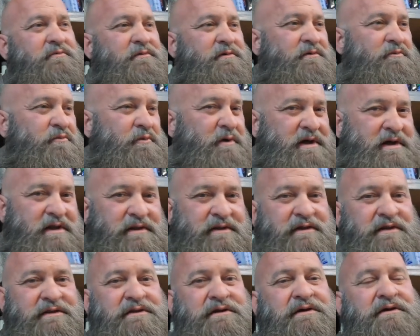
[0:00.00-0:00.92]
with the way
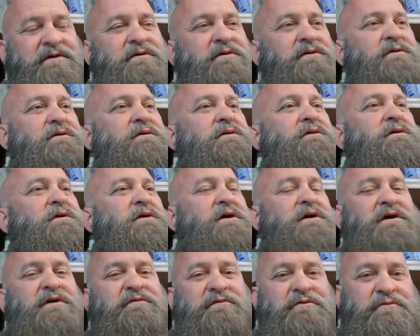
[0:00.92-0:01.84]
that the
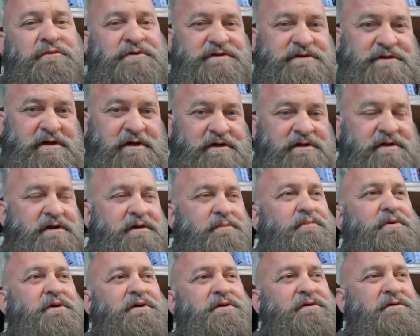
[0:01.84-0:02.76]
cover was tucked
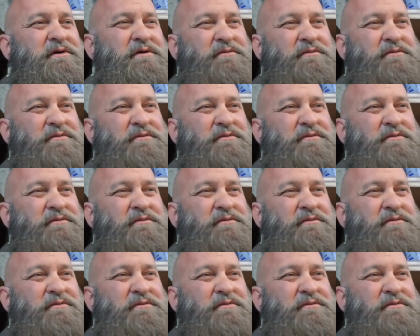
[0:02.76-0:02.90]
up under.